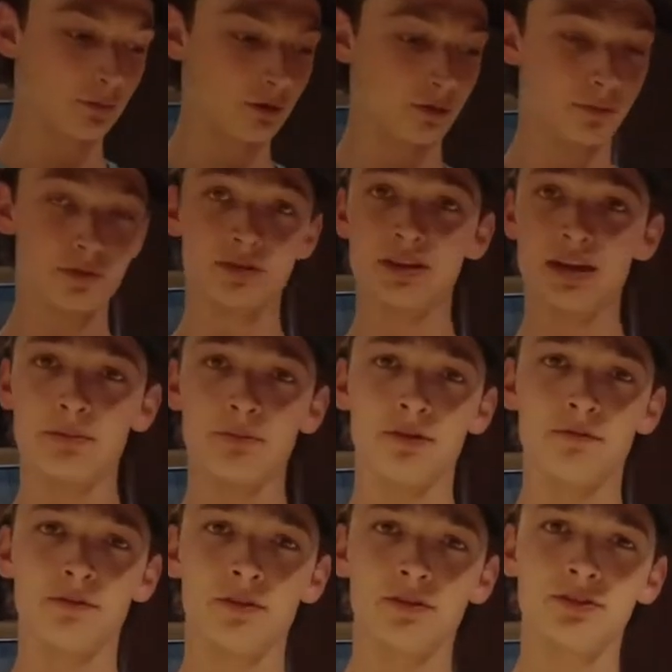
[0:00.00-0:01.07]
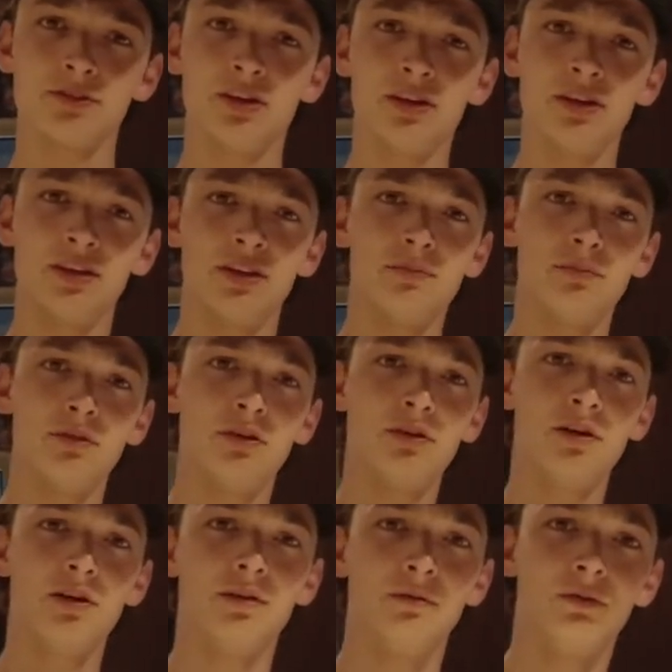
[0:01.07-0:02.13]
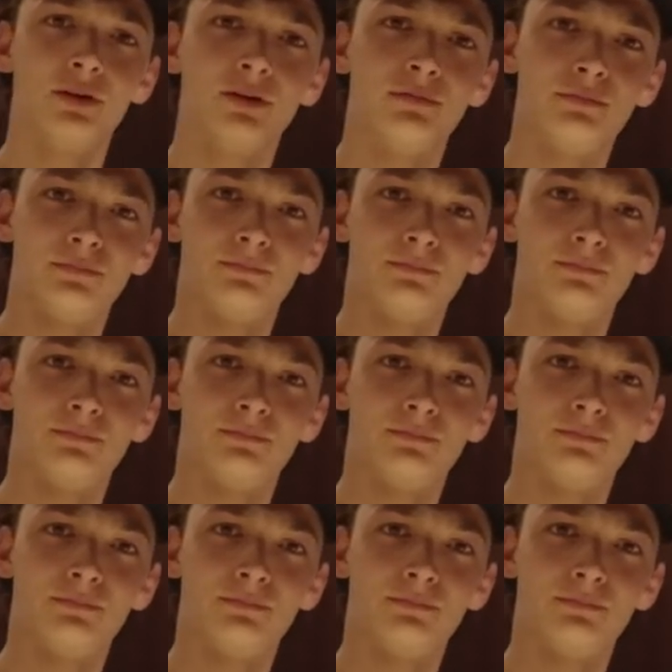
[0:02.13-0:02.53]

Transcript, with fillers: We're gonna put the salmon in first, Johnny, and then put it on, or what?